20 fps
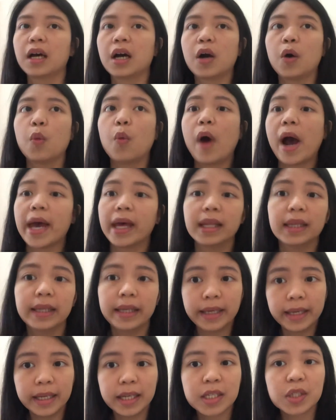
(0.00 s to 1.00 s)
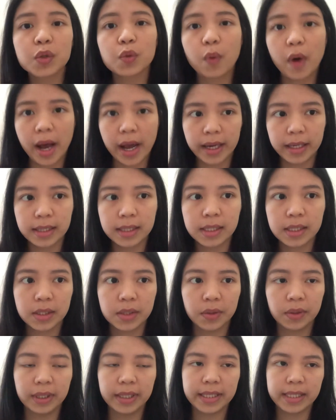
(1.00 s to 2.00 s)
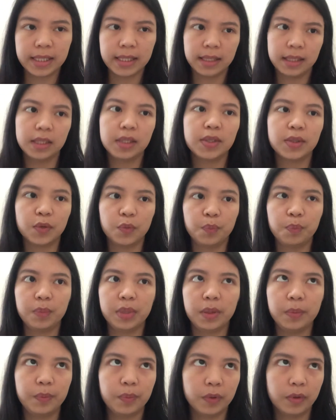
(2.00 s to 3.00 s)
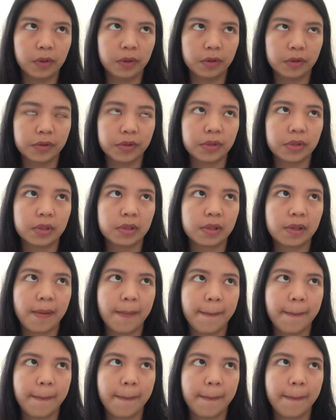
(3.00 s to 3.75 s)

while it is wise to listen to people's